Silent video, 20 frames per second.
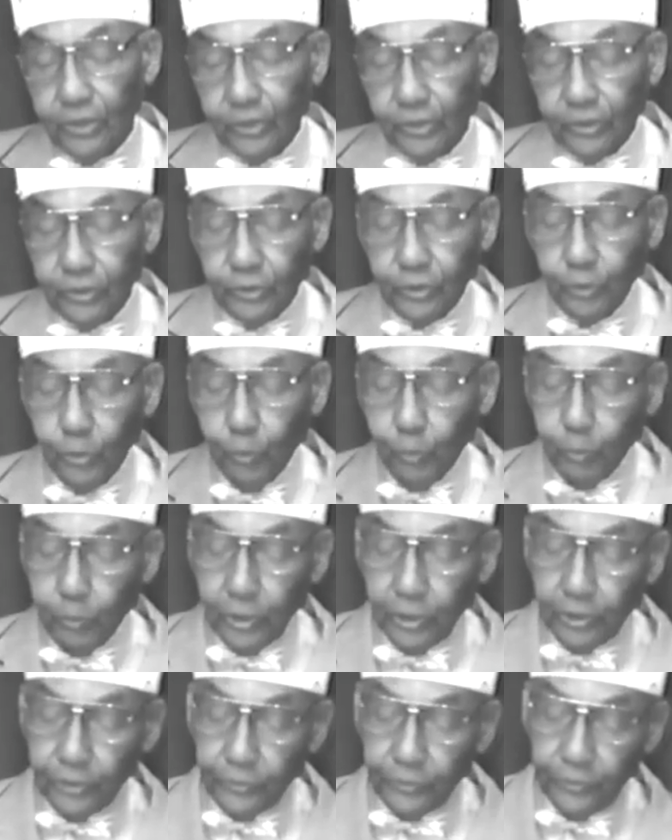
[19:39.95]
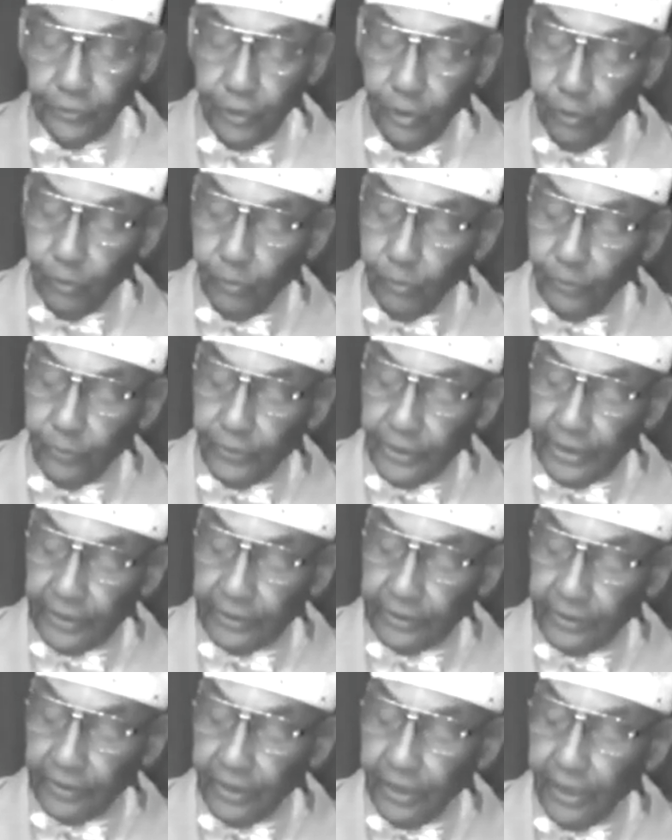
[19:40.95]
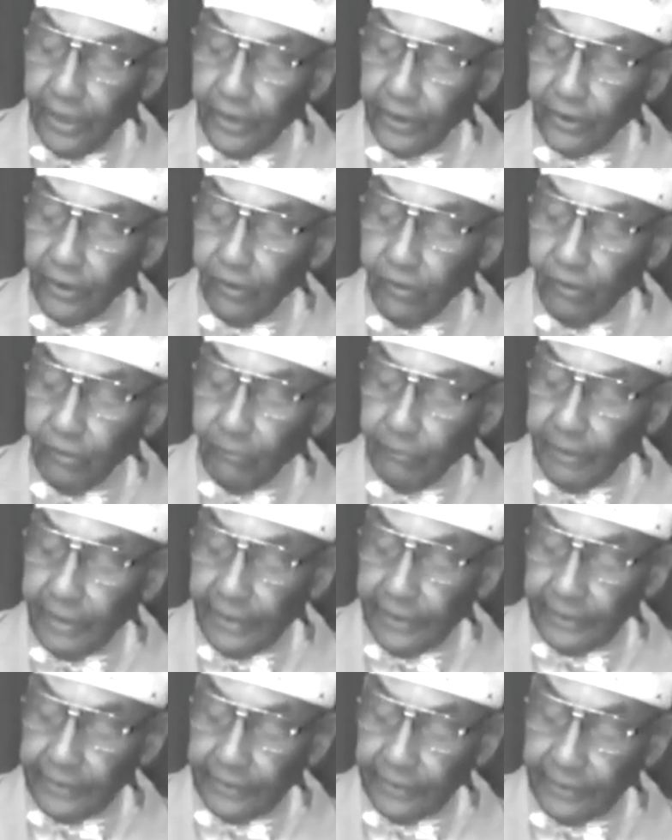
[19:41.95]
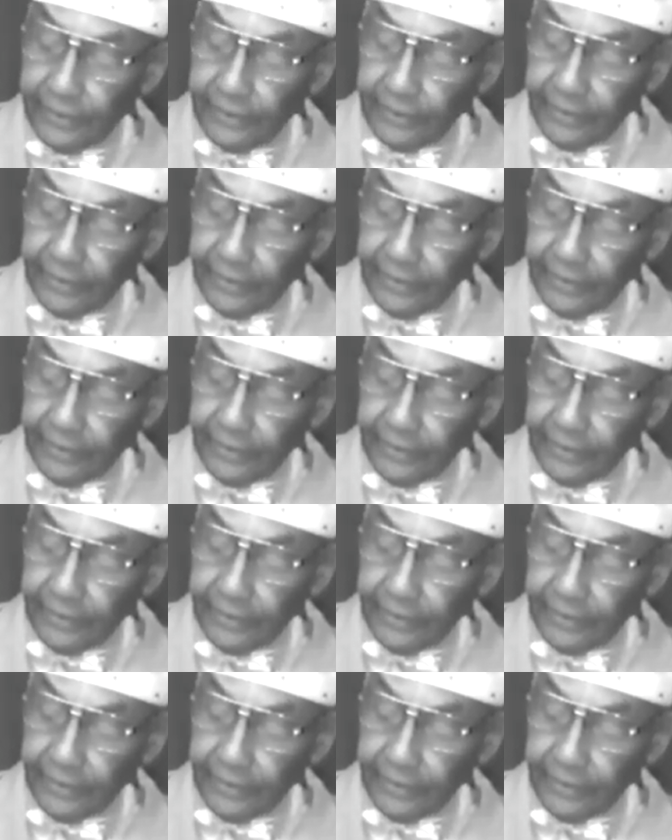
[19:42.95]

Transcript: you will know that God Almighty